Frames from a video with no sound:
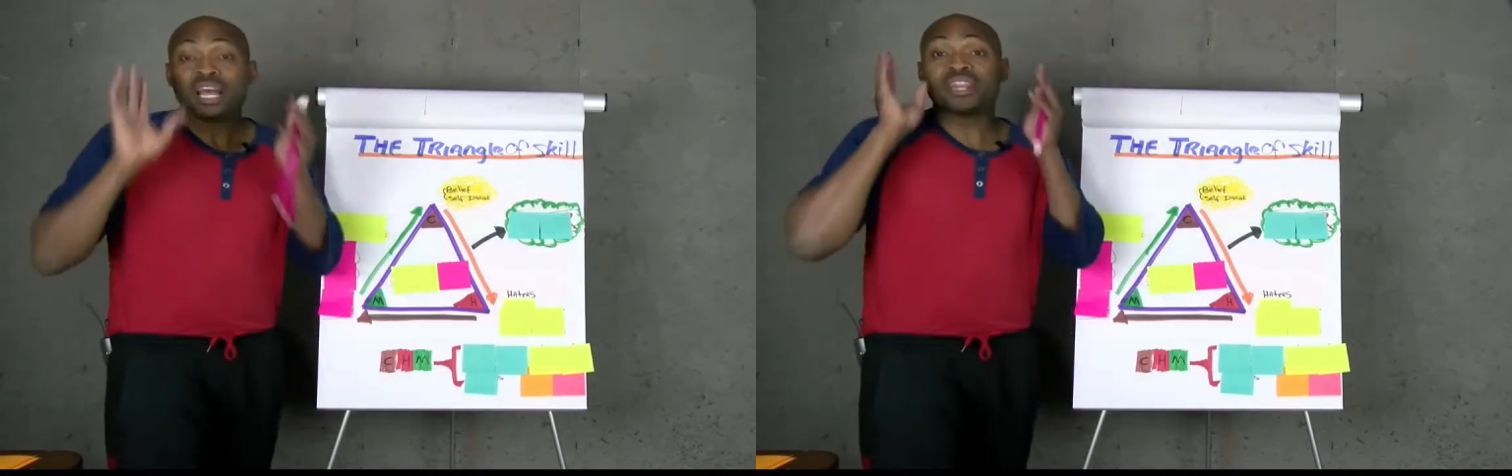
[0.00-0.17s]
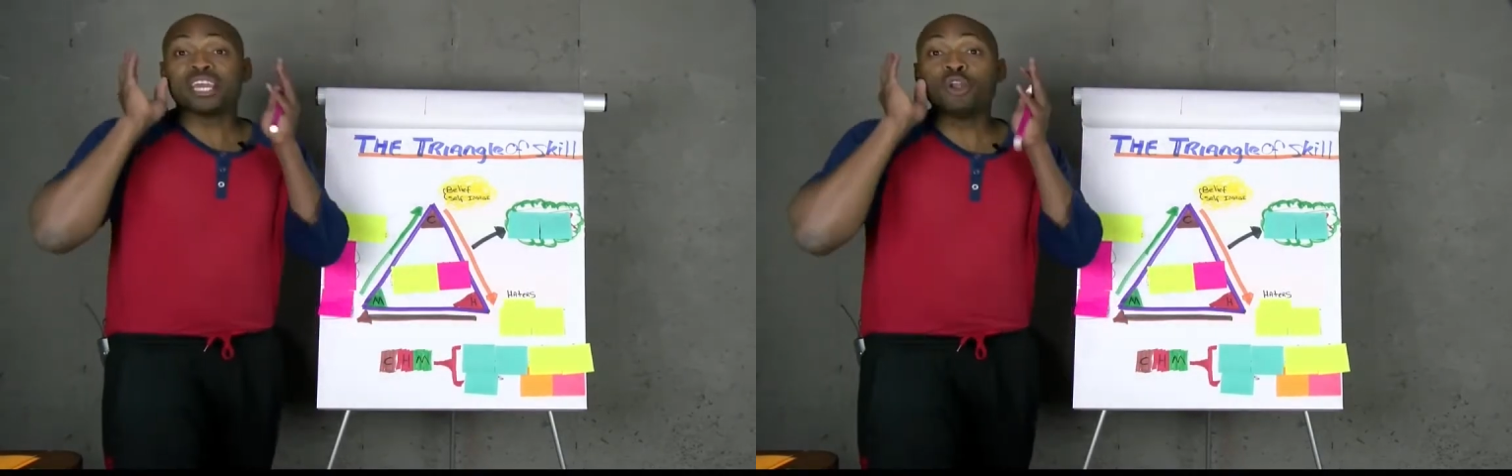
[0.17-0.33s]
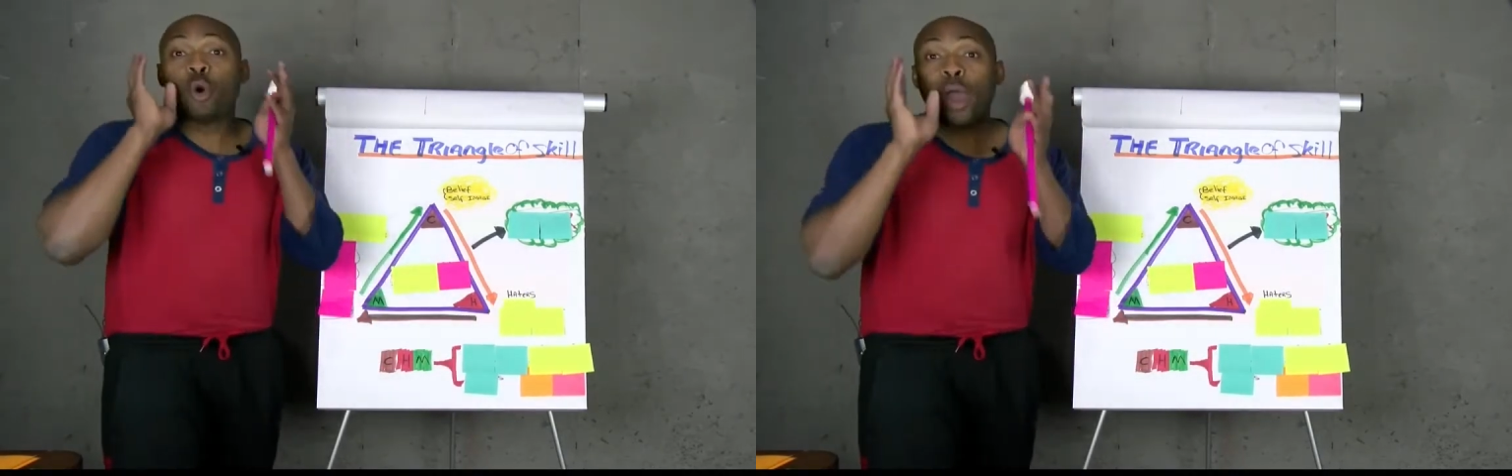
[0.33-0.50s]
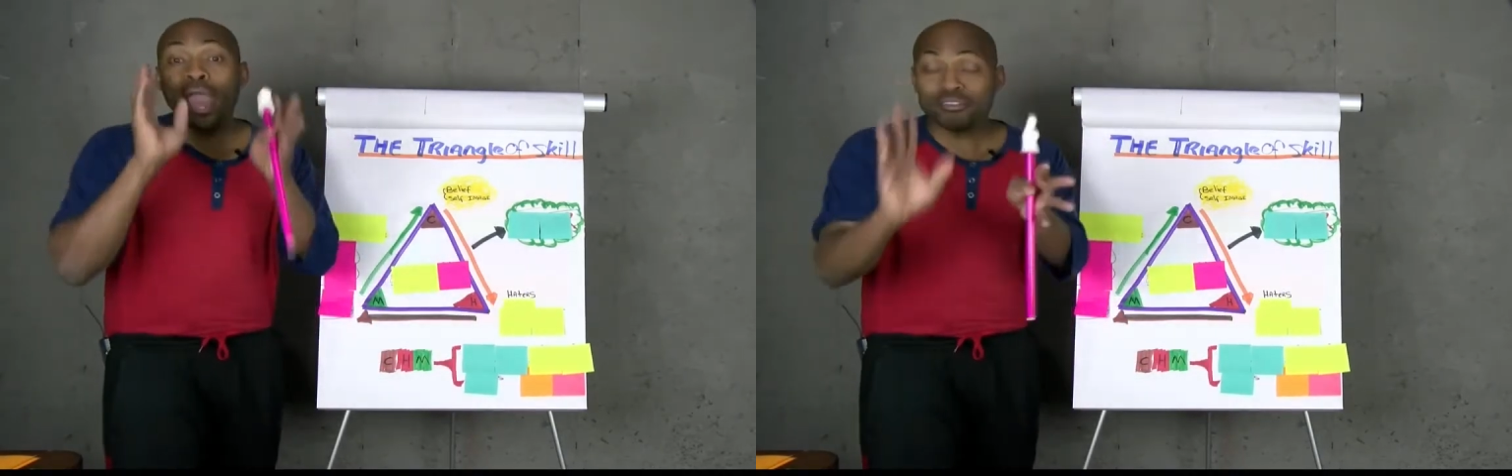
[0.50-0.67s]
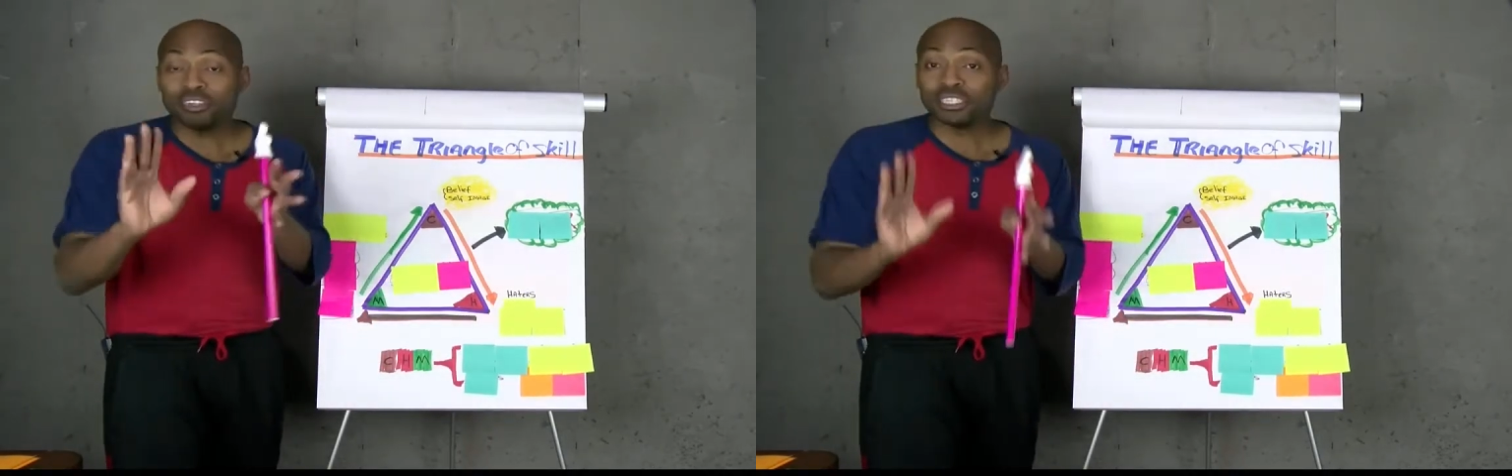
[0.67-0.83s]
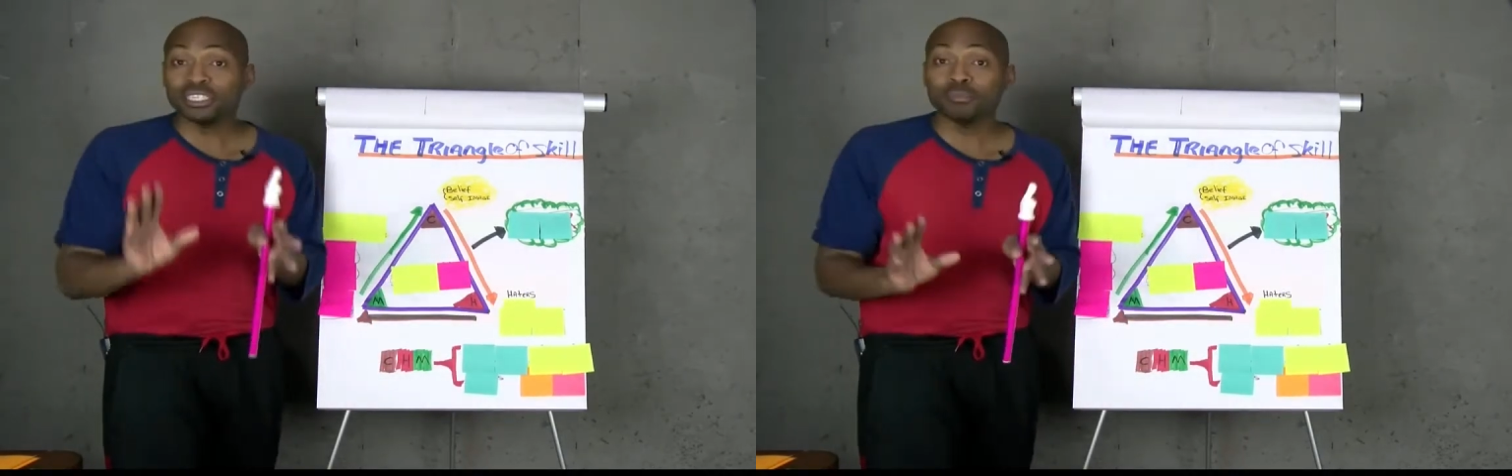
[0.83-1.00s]
they know
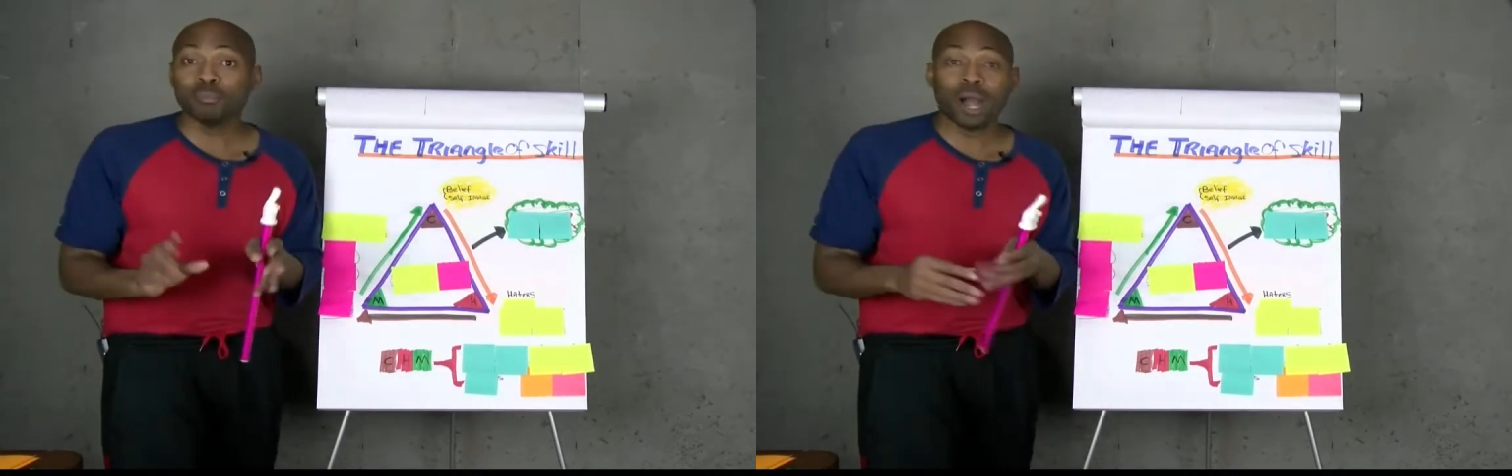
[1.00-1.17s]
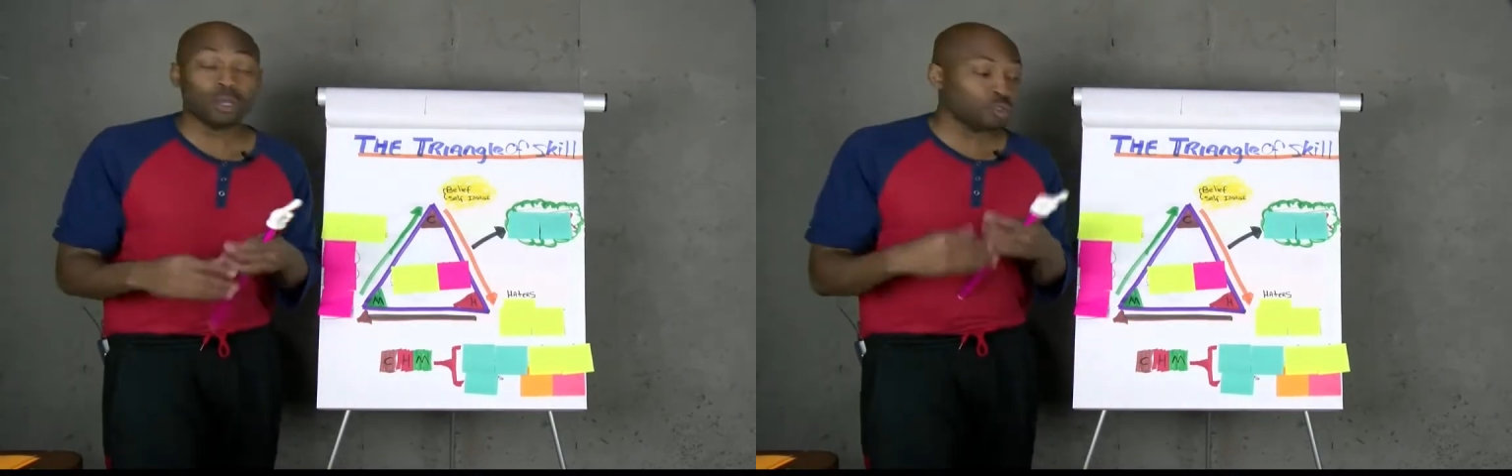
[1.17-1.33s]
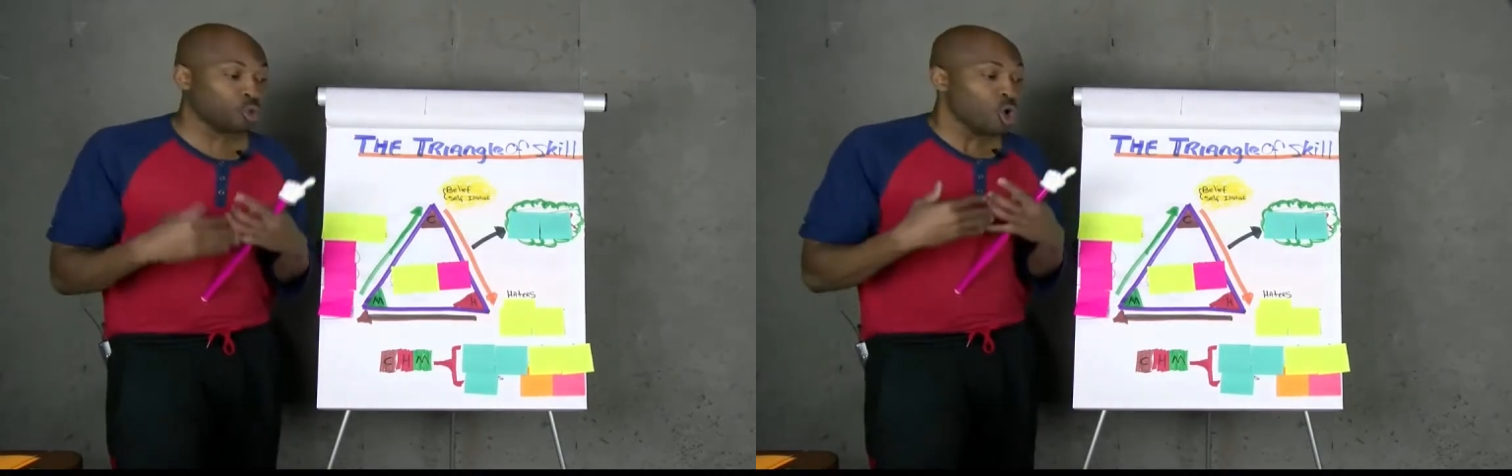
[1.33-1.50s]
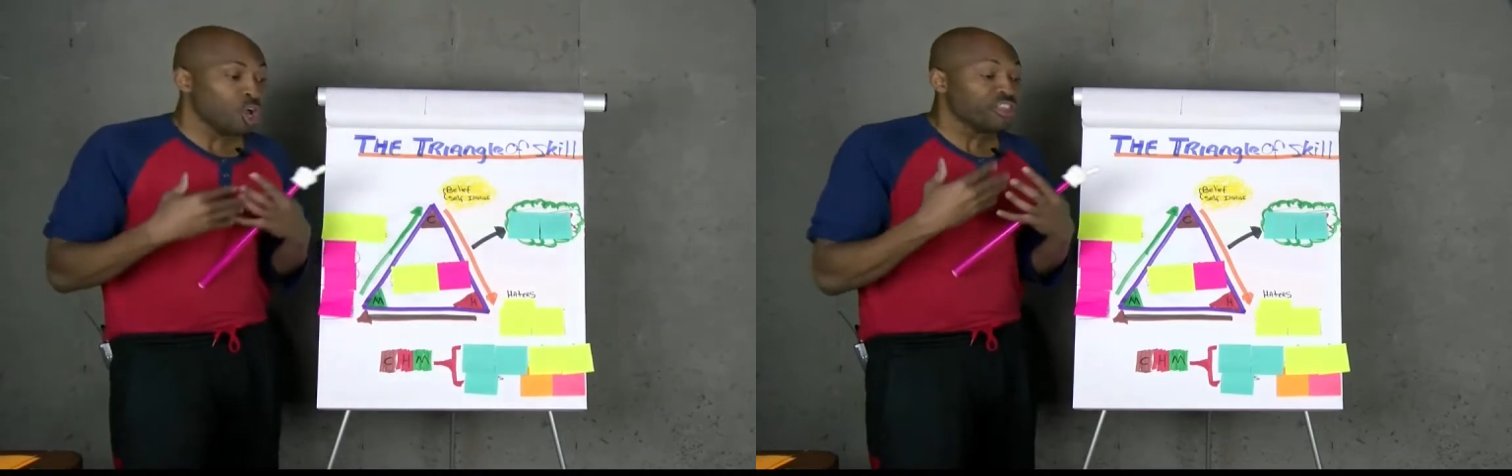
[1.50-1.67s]
everything about you.